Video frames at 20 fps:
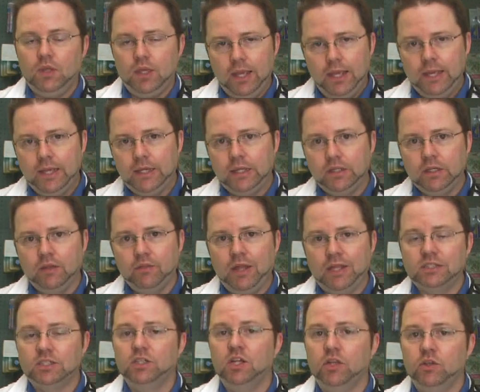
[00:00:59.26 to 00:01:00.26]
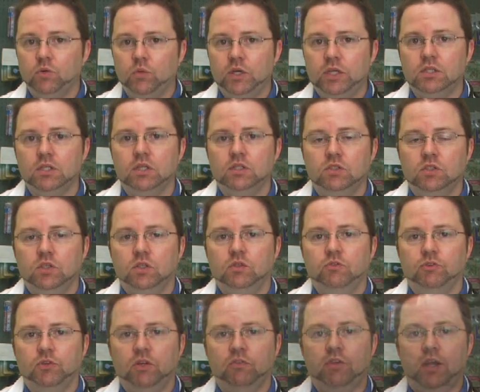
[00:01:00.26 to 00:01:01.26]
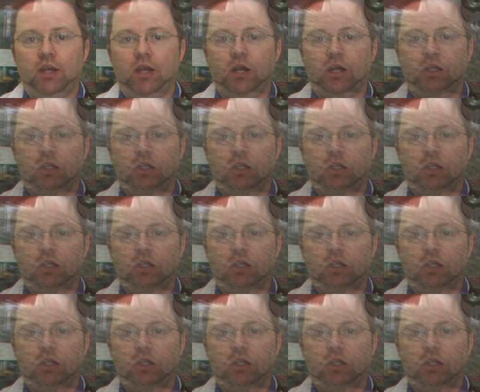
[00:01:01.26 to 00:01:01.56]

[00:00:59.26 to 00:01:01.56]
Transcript: And that's another reason it's good for your veterinary